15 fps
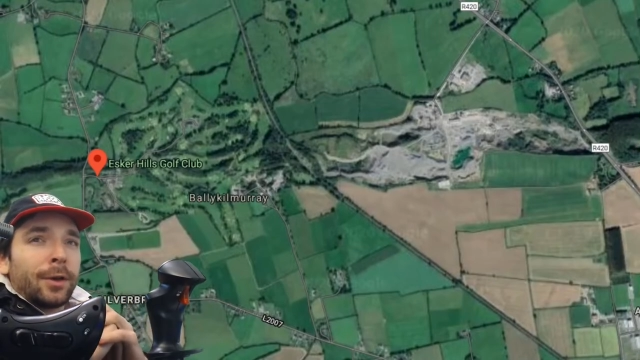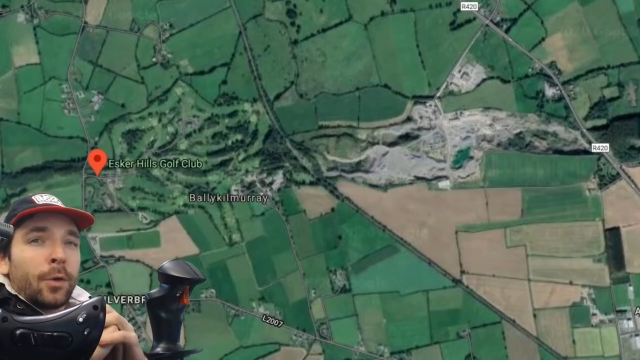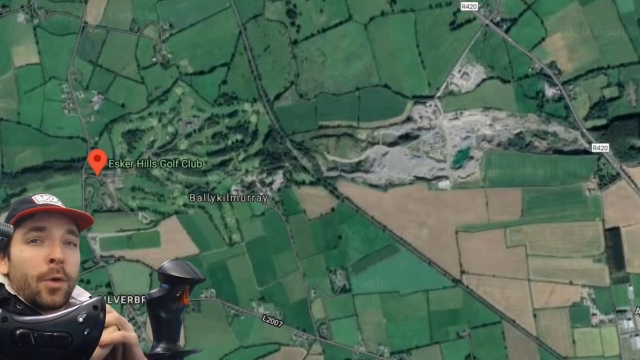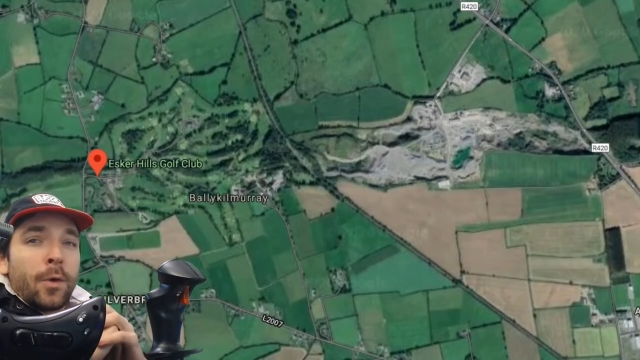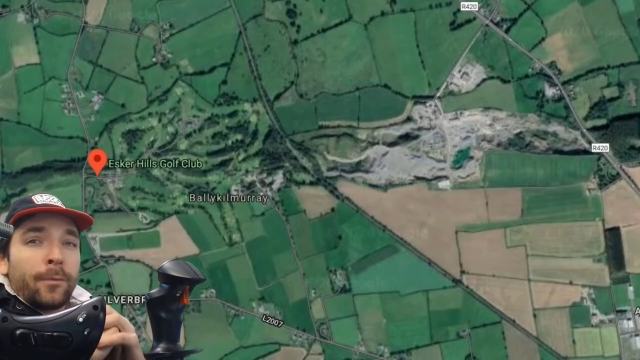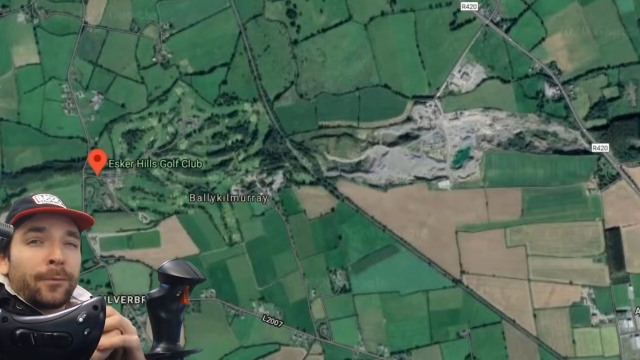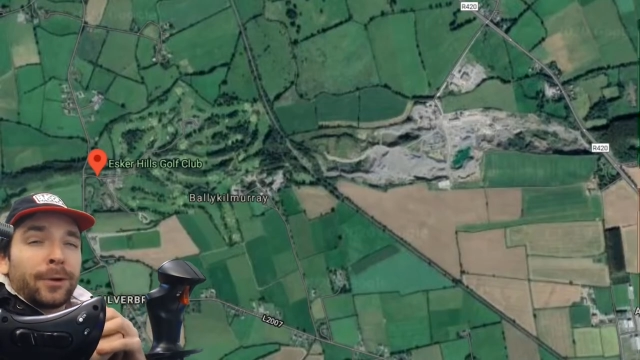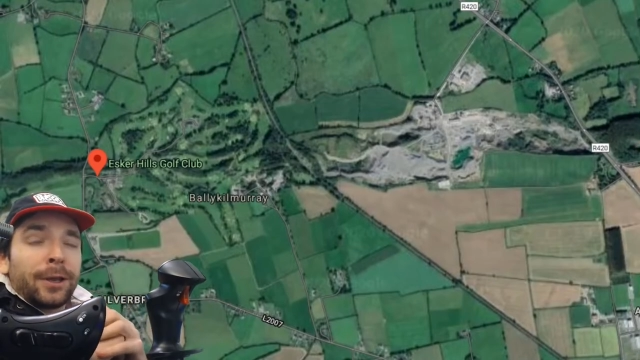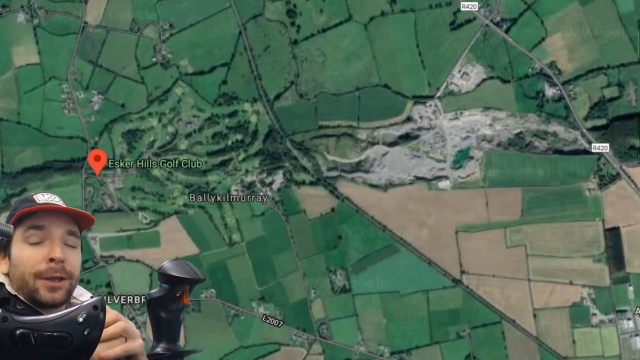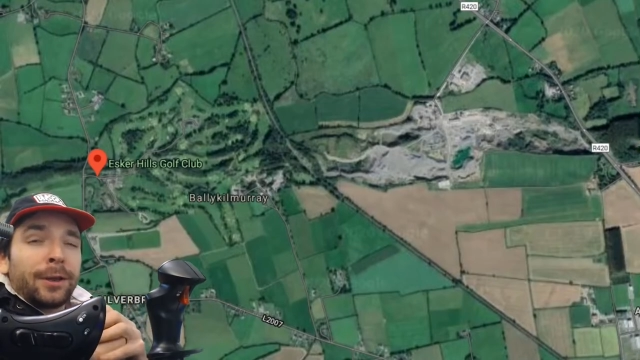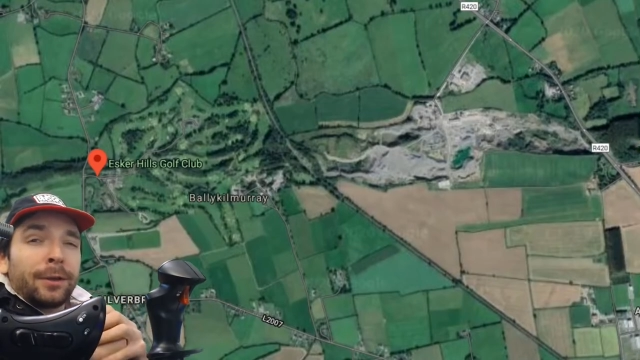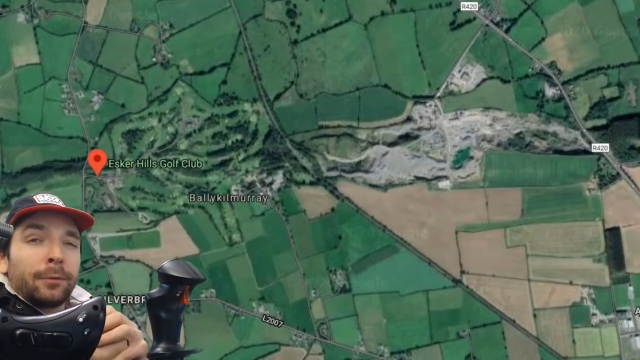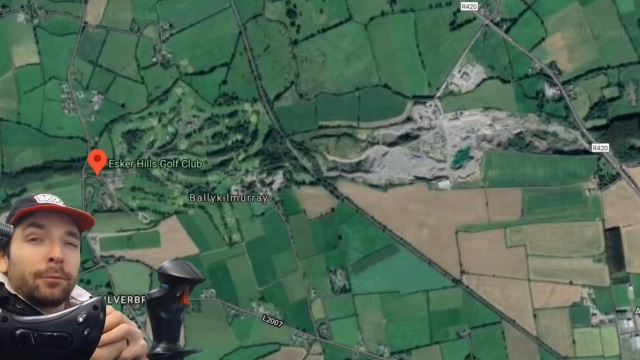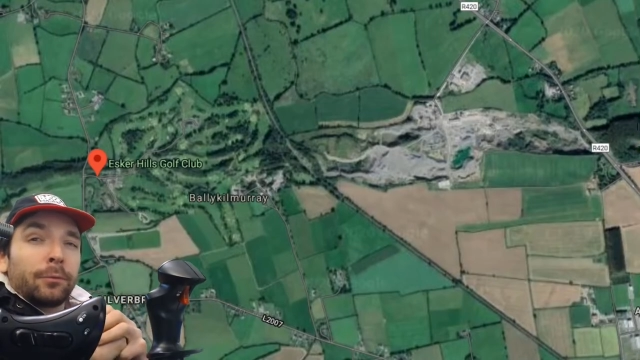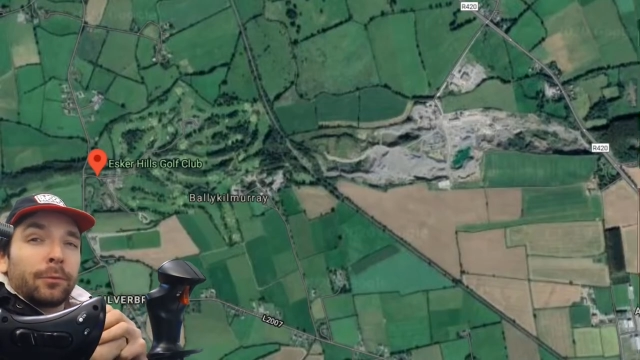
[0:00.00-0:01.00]
Hopefully
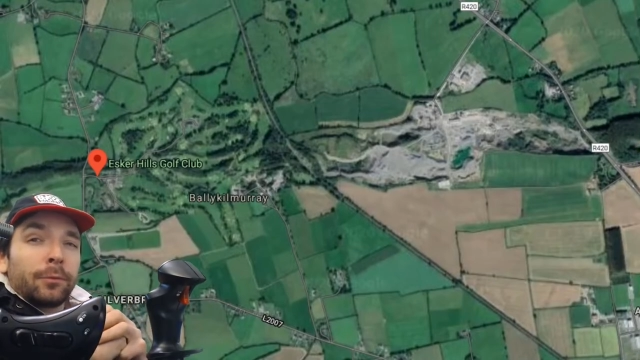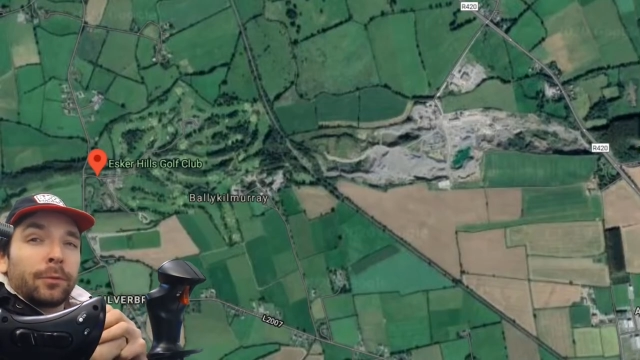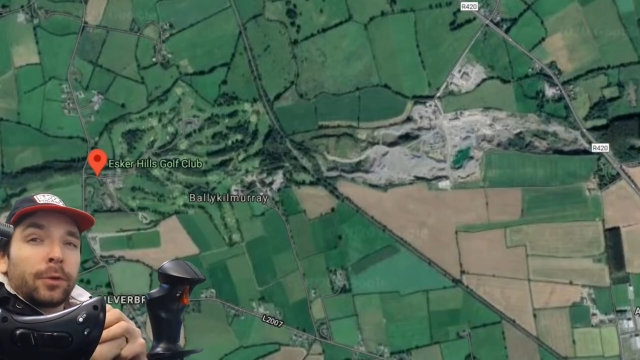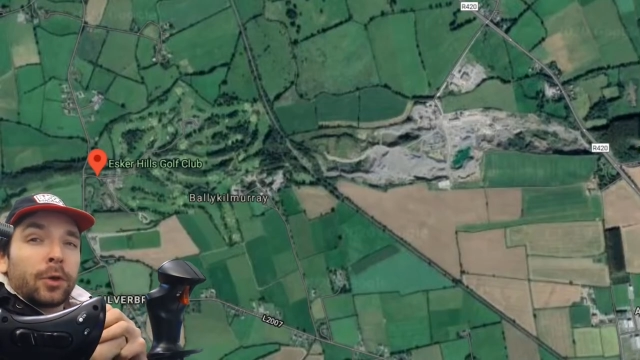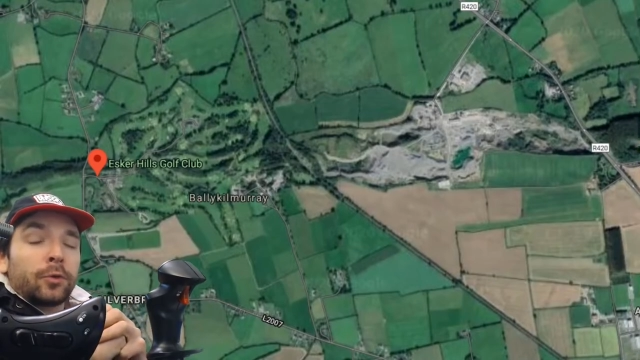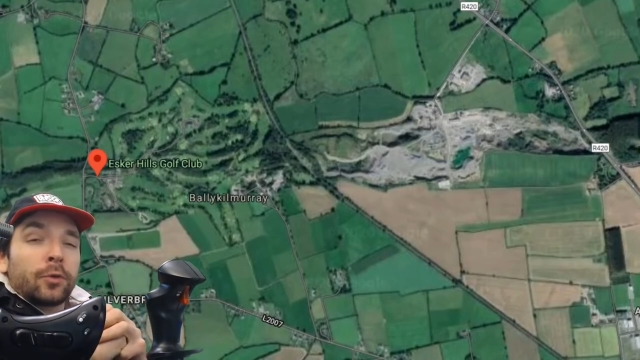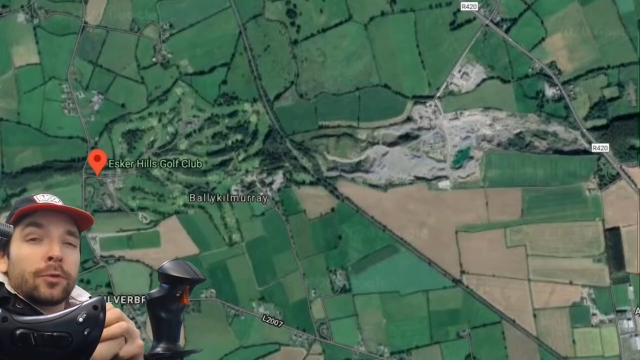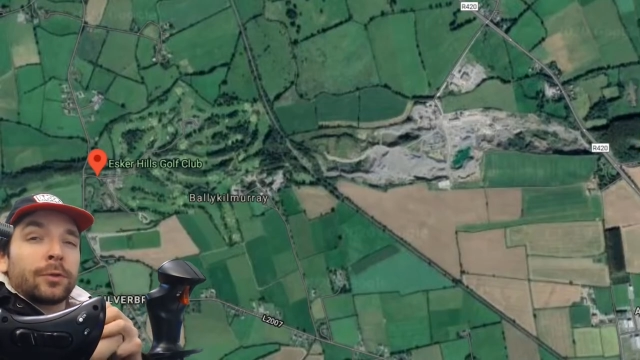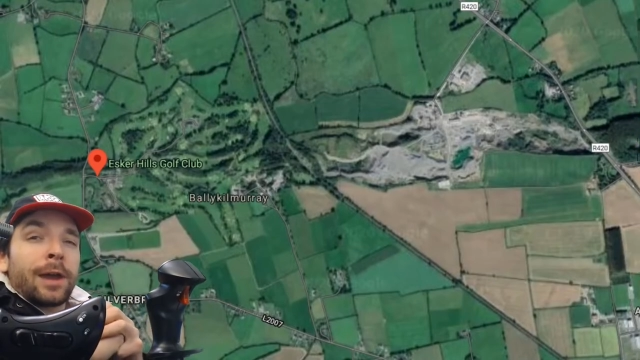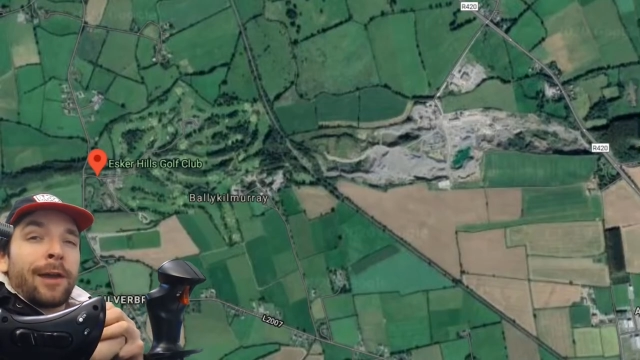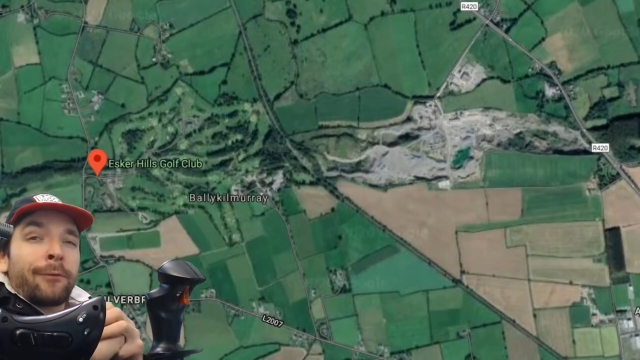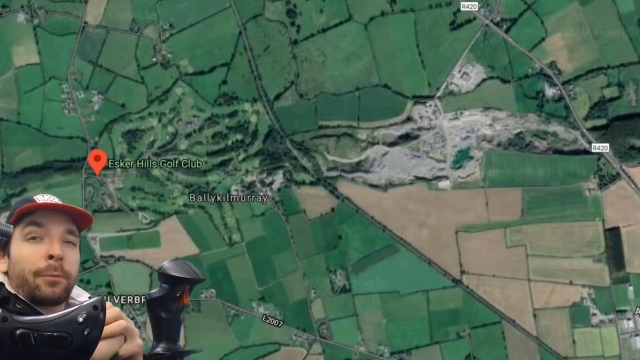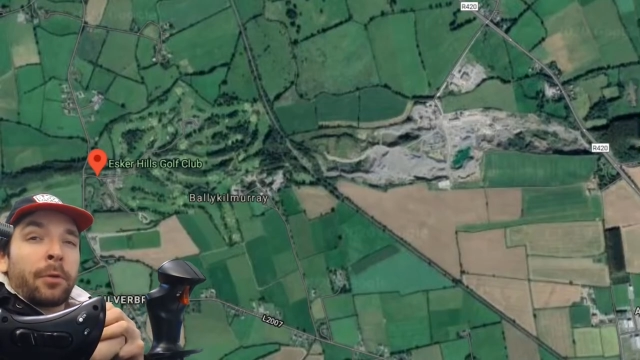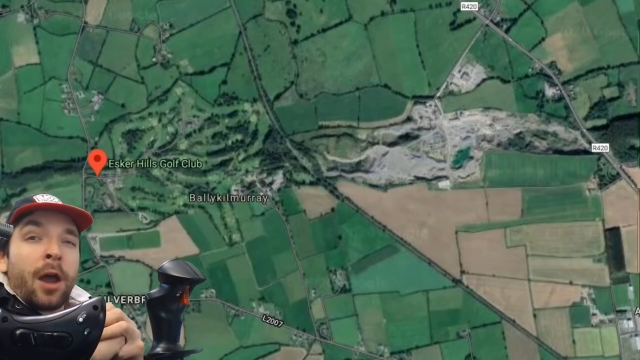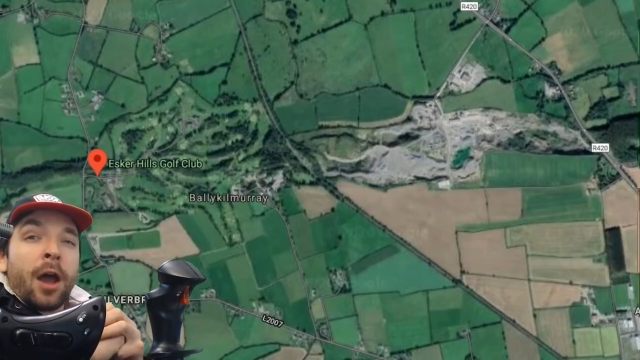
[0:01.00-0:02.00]
you don't
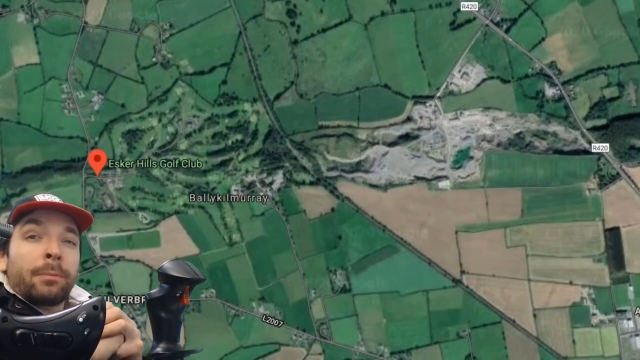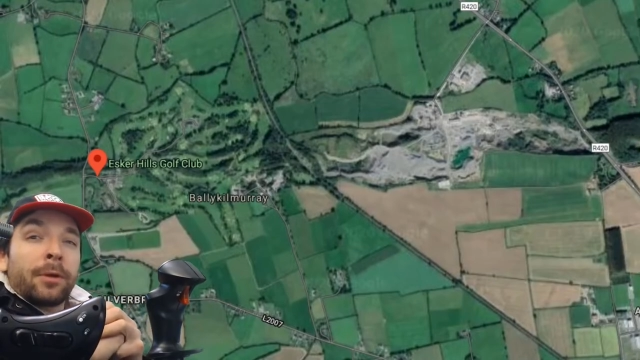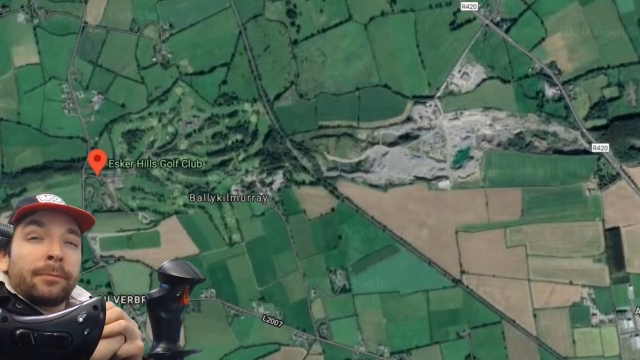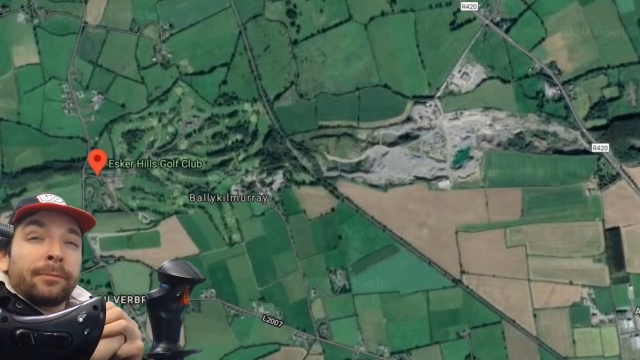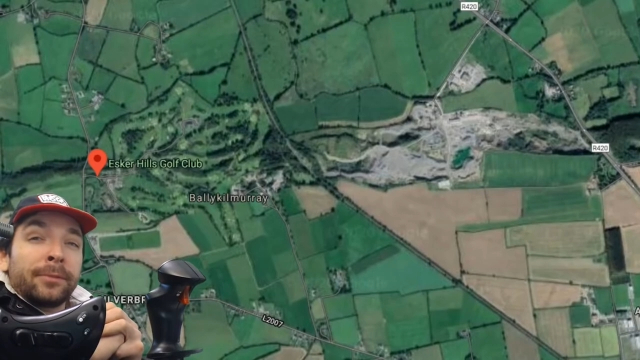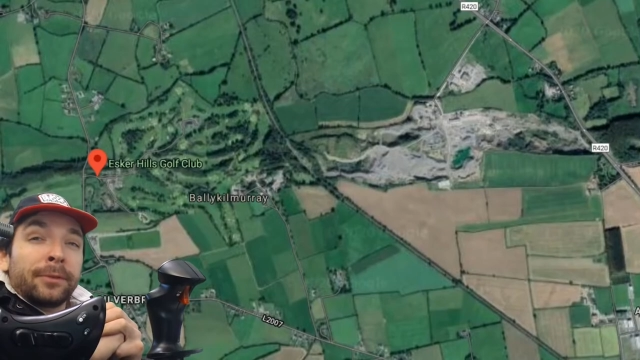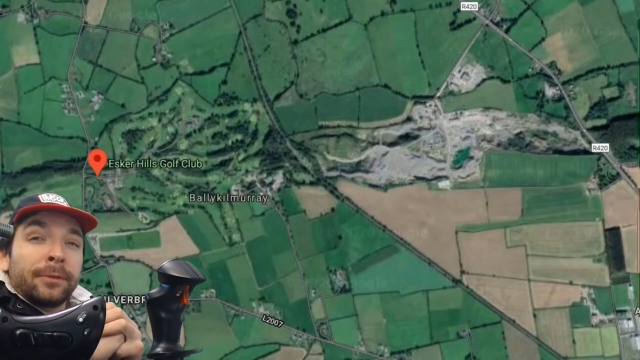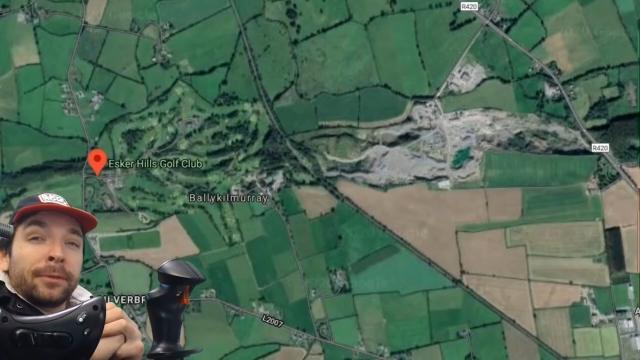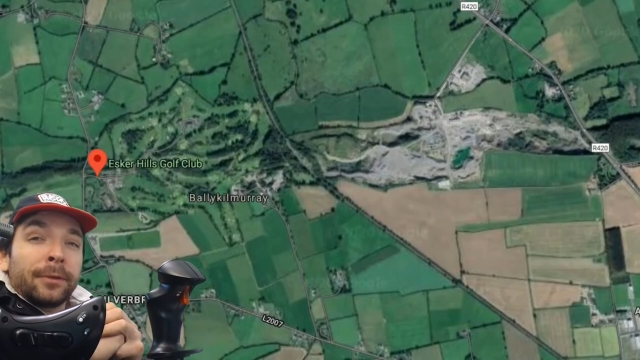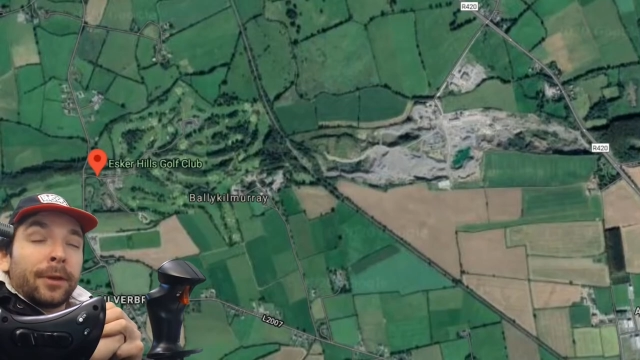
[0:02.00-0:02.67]
have problems.